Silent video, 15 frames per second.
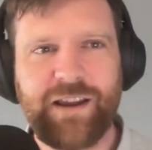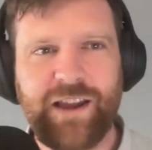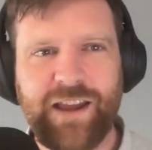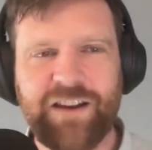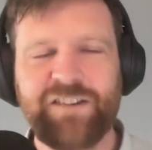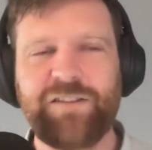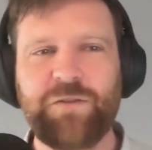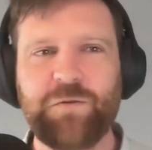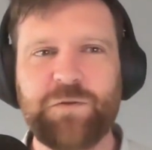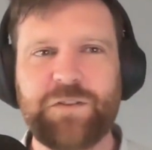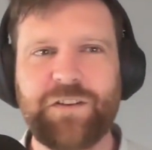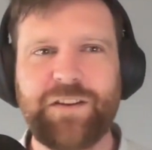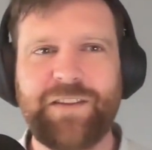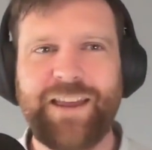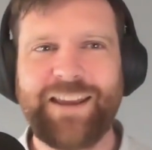
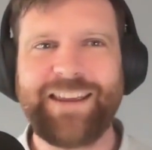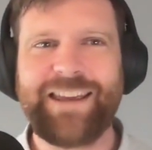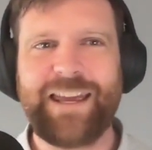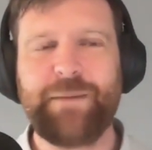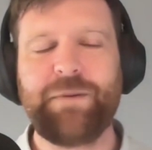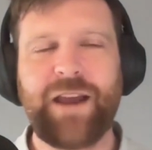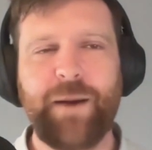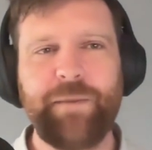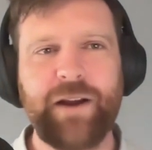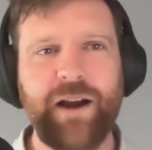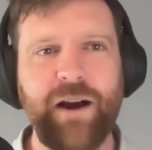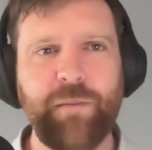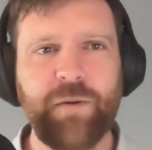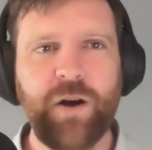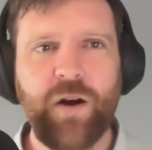issues that keep coming
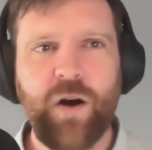up.